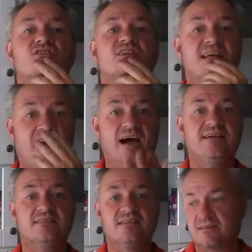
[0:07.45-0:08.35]

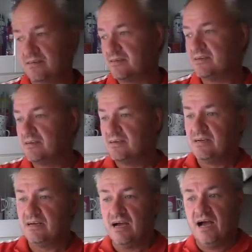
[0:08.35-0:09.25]
Tonight,
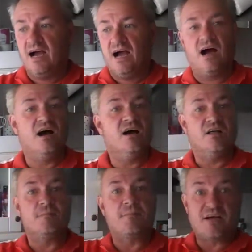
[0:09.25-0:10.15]
uh,
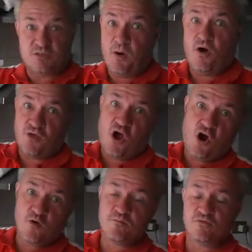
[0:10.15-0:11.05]
as part of the
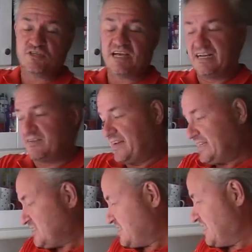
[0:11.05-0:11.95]
homebrew side of
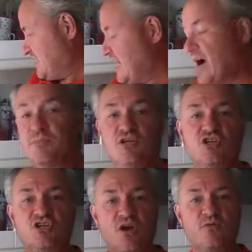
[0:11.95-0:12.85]
things, I'm going to
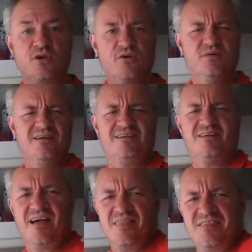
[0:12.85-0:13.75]
show you,
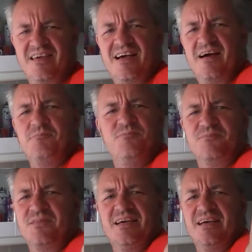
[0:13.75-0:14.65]
and uh,
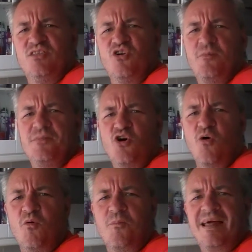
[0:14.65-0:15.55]
I'm not in my
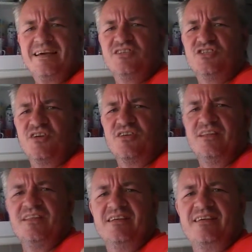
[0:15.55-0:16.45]
normal place so the,
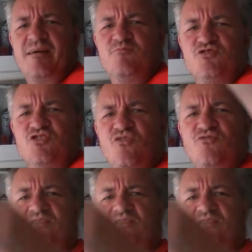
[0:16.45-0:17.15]
the camera's not